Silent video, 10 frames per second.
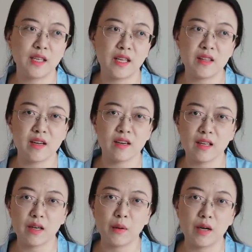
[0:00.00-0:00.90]
in their
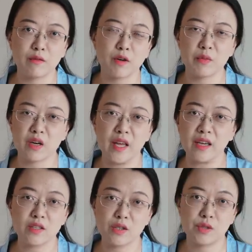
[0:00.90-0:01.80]
like what, from their
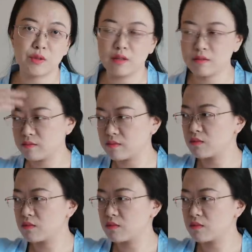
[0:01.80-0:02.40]
eight to their